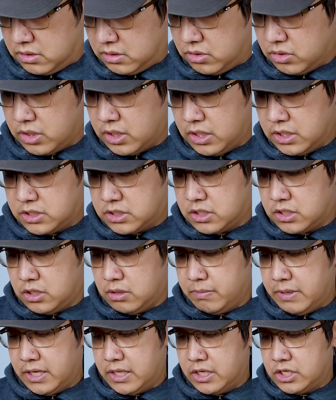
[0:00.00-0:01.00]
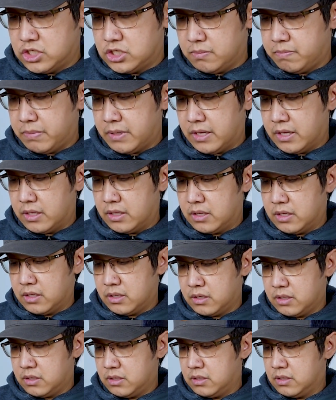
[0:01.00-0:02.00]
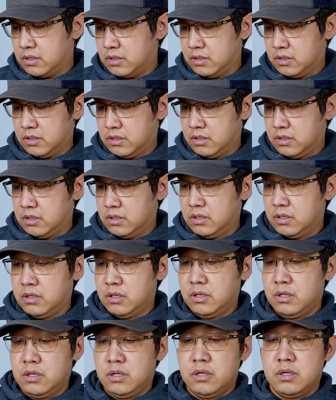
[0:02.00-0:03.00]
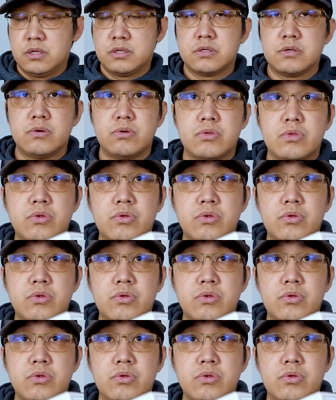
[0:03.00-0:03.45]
Okay, it's still made in Japan. So